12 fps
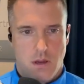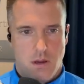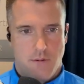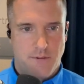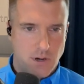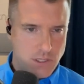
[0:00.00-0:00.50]

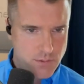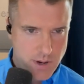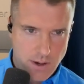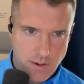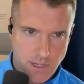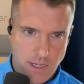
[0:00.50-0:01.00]
First
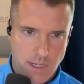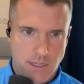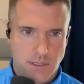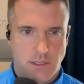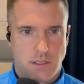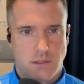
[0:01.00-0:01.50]
route
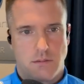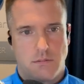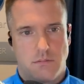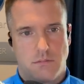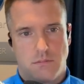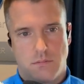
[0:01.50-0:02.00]
is
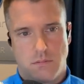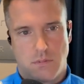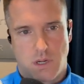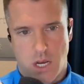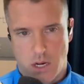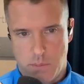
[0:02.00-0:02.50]

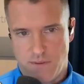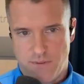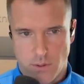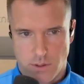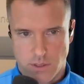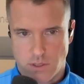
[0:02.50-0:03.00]
going to be
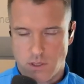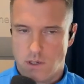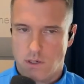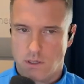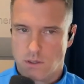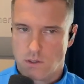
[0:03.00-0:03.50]
focused
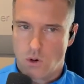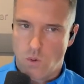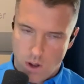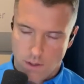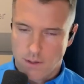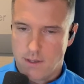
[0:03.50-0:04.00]
on
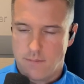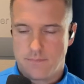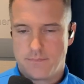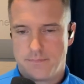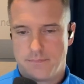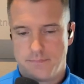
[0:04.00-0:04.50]
quality.
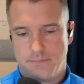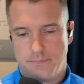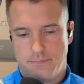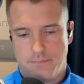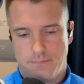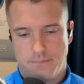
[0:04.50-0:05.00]

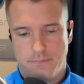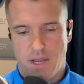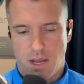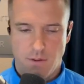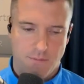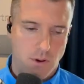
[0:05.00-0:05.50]
Okay,
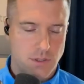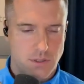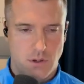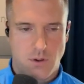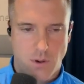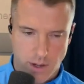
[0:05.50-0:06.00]
you focus on
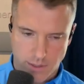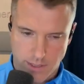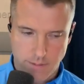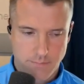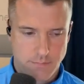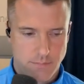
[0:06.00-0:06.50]

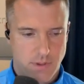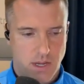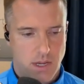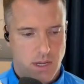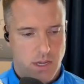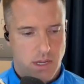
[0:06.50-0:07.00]
quality.
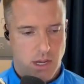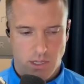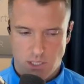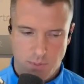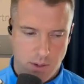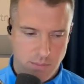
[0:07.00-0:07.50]
I'll
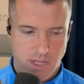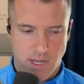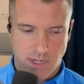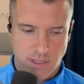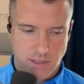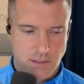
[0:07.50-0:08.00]
explain what that
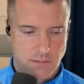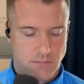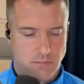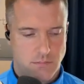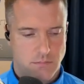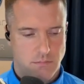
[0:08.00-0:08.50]
is.
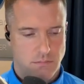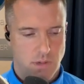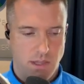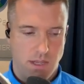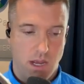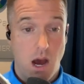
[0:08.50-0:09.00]

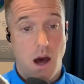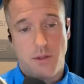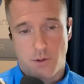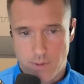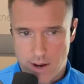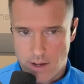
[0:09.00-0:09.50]
And the other
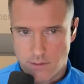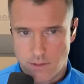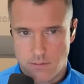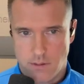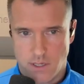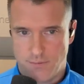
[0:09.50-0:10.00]
route
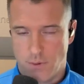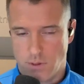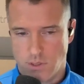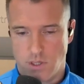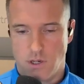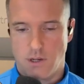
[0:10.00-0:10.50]
is
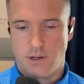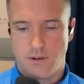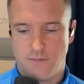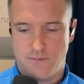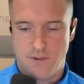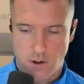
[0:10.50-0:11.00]
focused on
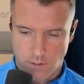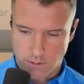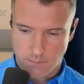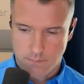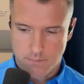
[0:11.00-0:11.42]
volume.